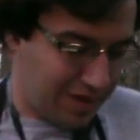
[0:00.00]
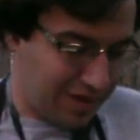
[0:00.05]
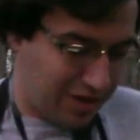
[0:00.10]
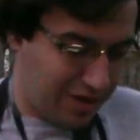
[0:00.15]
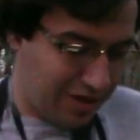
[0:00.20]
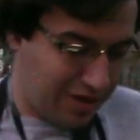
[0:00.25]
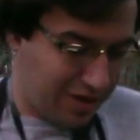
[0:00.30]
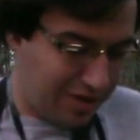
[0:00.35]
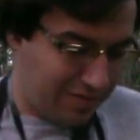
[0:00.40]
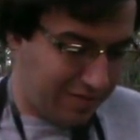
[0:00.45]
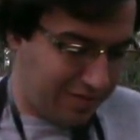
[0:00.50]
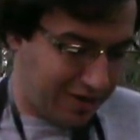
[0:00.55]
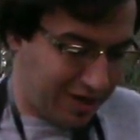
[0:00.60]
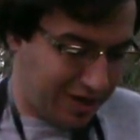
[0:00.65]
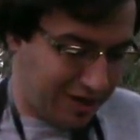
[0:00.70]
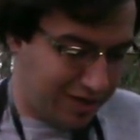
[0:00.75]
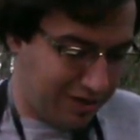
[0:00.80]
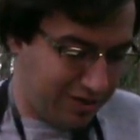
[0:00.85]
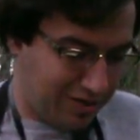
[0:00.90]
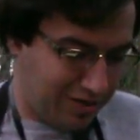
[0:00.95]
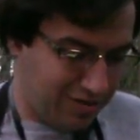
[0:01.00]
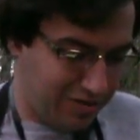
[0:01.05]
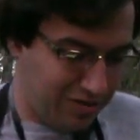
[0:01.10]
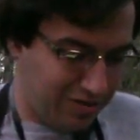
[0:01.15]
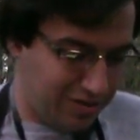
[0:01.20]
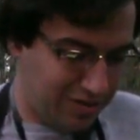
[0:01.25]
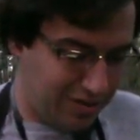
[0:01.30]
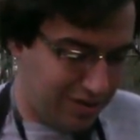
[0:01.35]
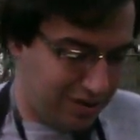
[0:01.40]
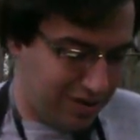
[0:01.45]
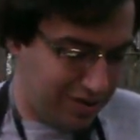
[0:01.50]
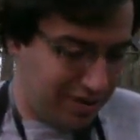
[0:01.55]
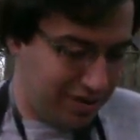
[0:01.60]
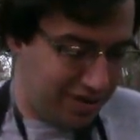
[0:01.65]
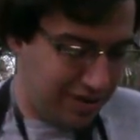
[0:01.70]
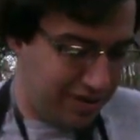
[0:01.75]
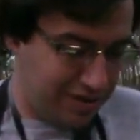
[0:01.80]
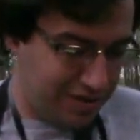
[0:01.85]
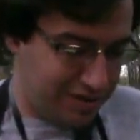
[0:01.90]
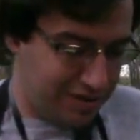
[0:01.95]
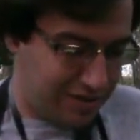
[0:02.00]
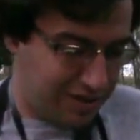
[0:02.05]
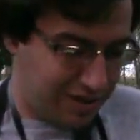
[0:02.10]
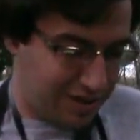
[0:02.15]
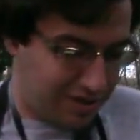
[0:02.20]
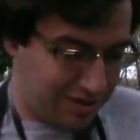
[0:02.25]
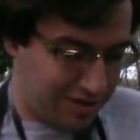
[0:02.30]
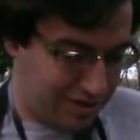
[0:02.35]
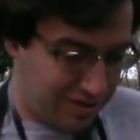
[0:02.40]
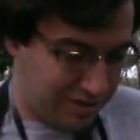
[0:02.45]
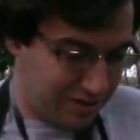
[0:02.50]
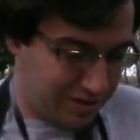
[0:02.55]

and then what I can do is I